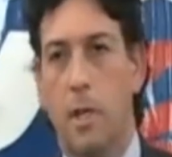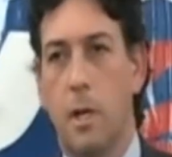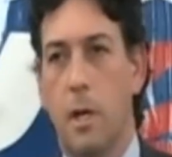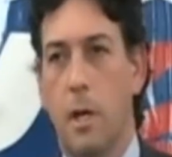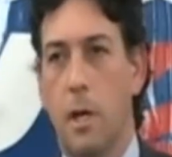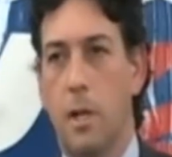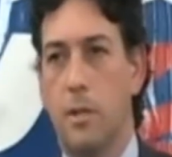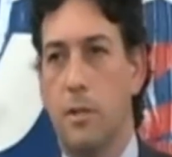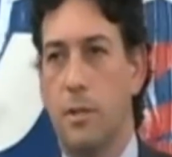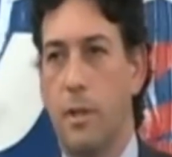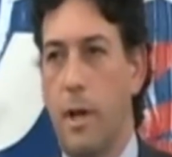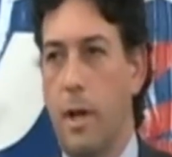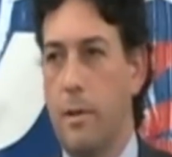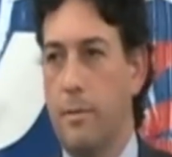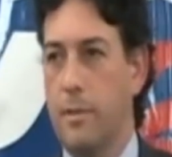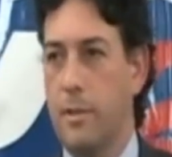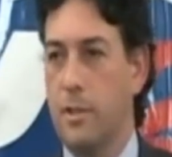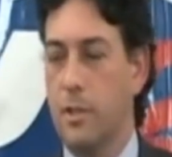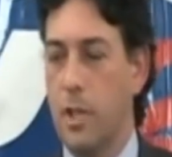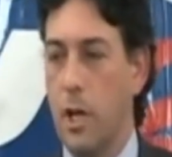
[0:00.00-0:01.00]
Uh, there's a lot
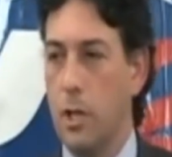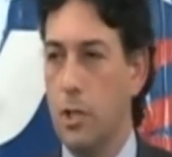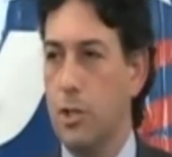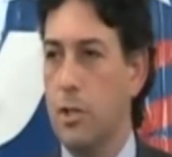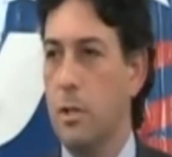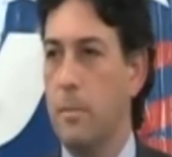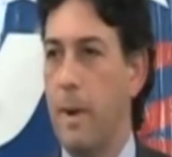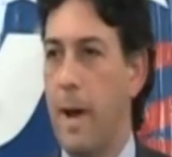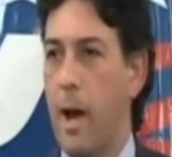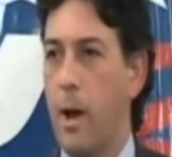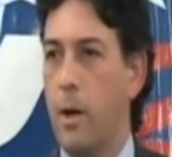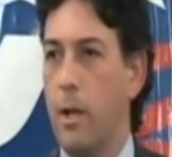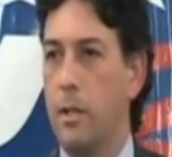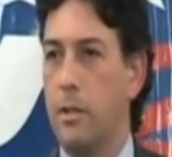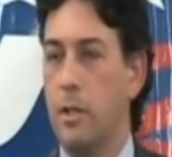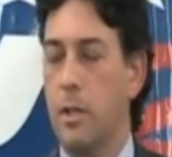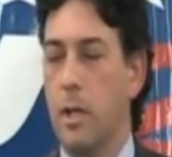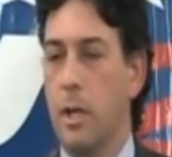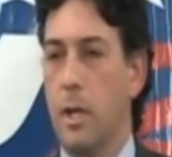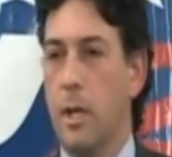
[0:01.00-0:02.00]
of discussion about
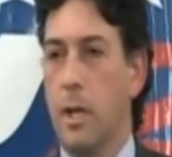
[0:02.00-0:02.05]
it.